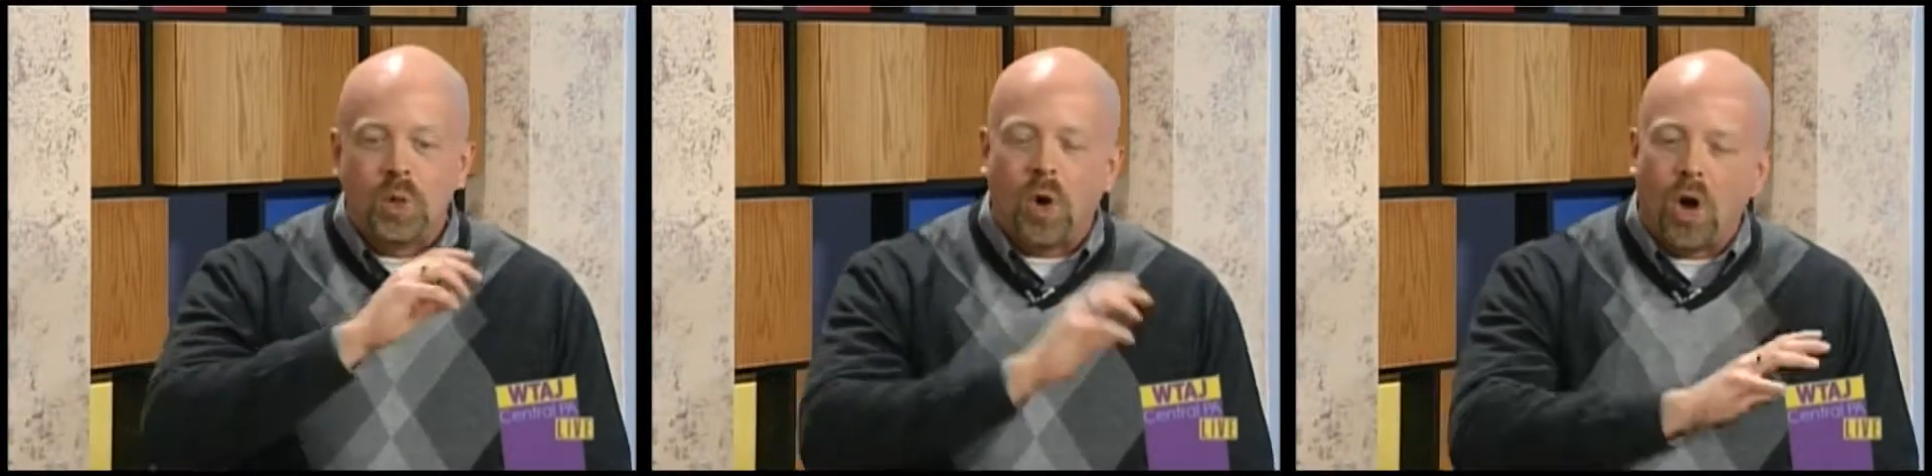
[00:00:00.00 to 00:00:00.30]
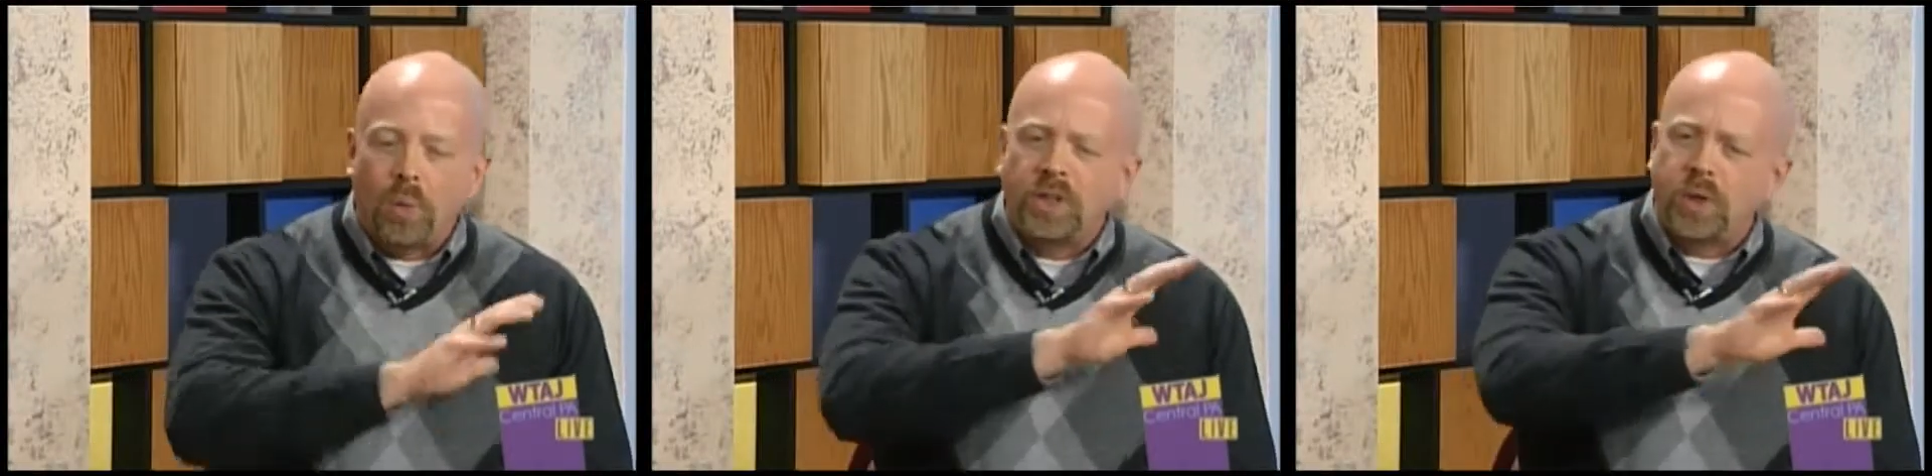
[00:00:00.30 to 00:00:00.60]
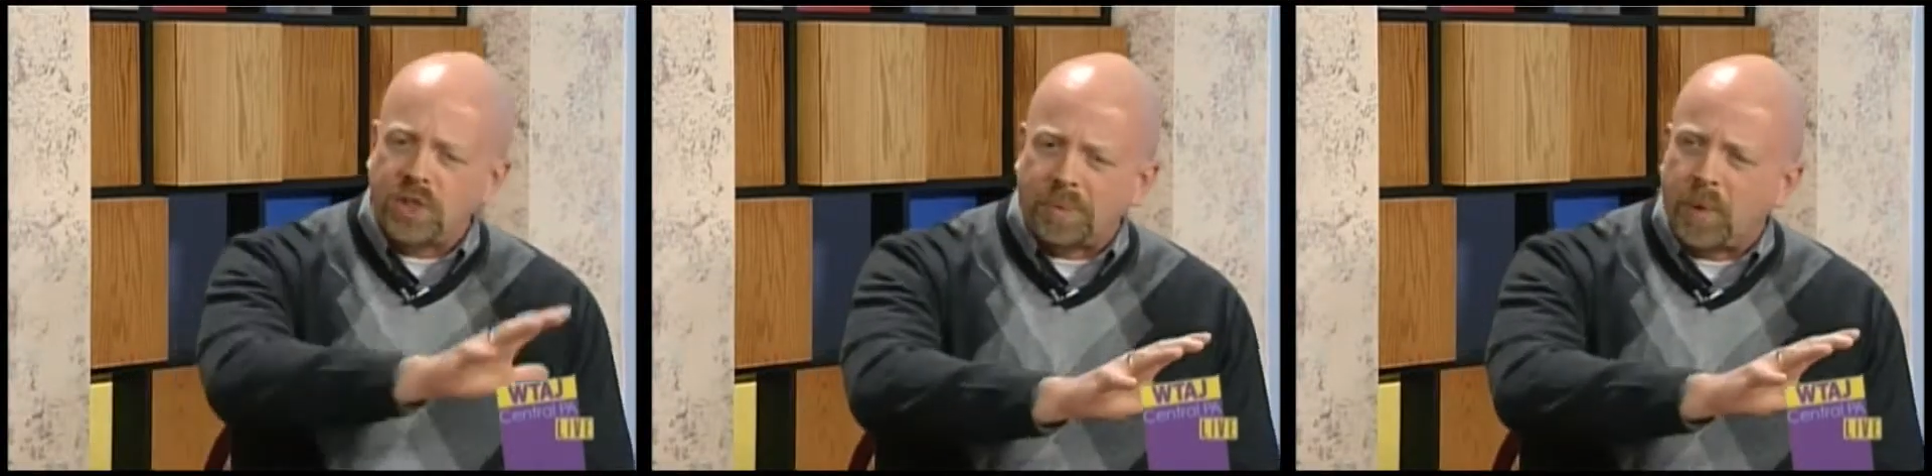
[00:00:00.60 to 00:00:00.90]
You always
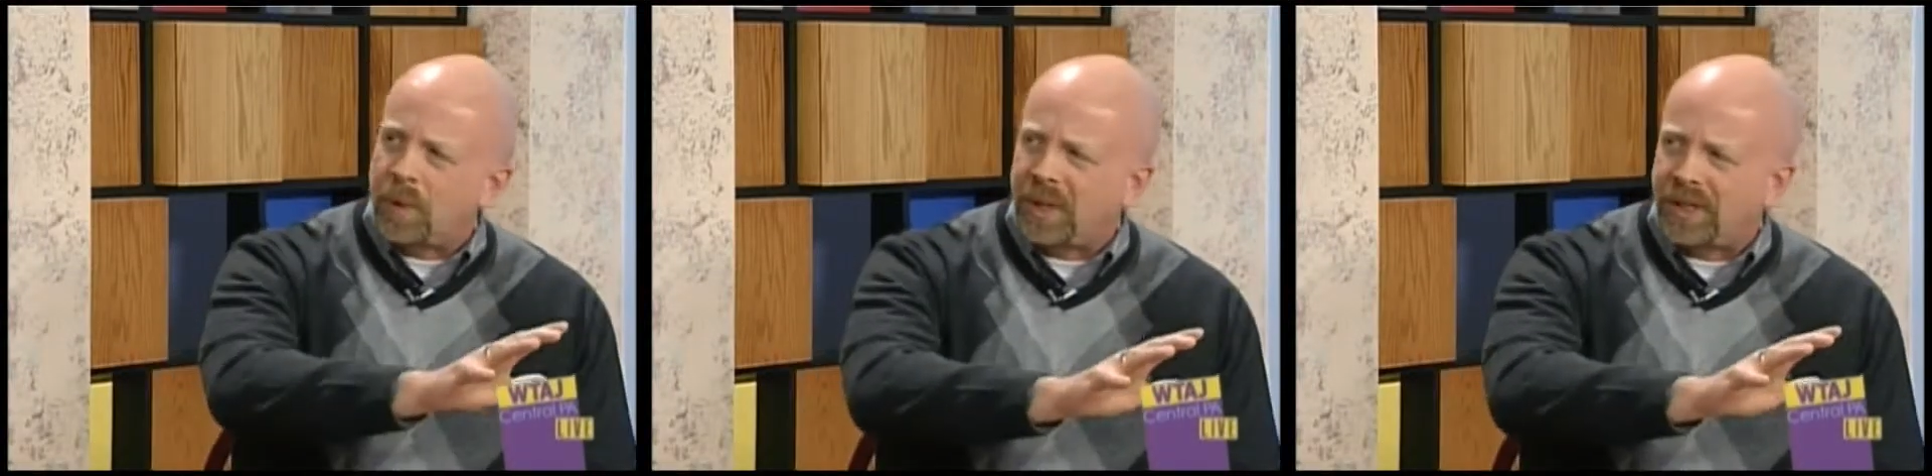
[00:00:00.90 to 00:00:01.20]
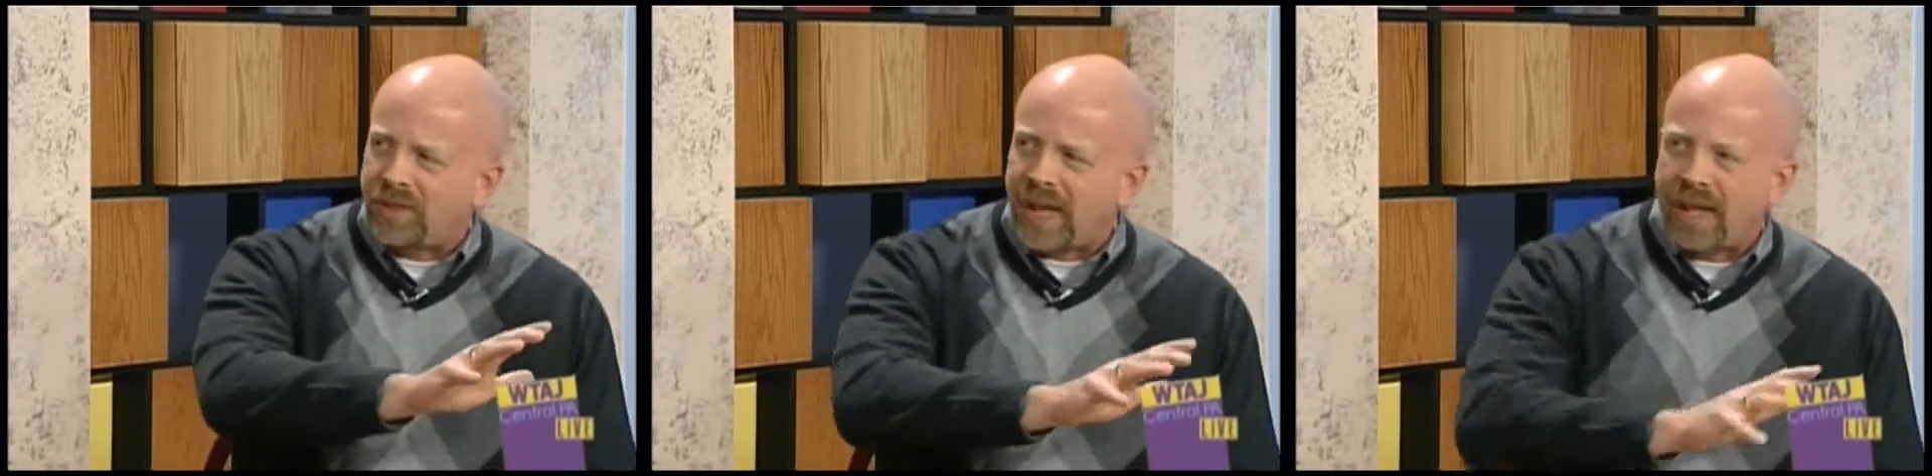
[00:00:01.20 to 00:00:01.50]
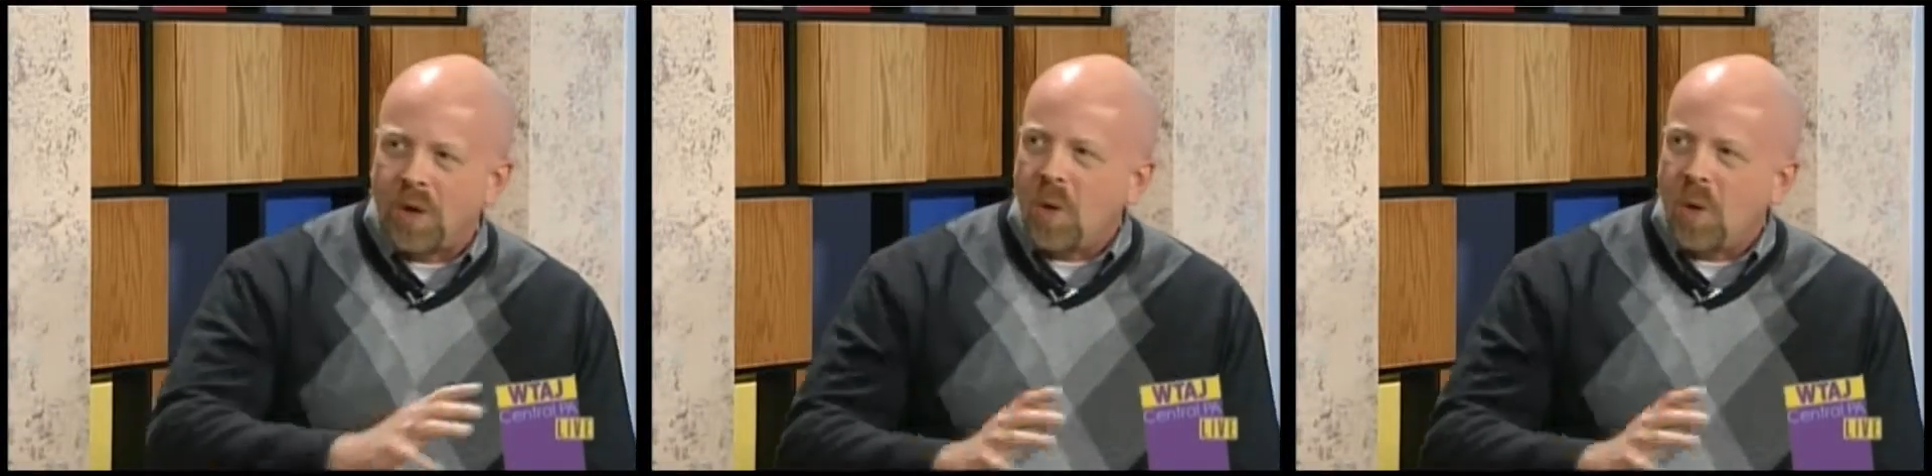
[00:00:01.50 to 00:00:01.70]
reach a point where you say,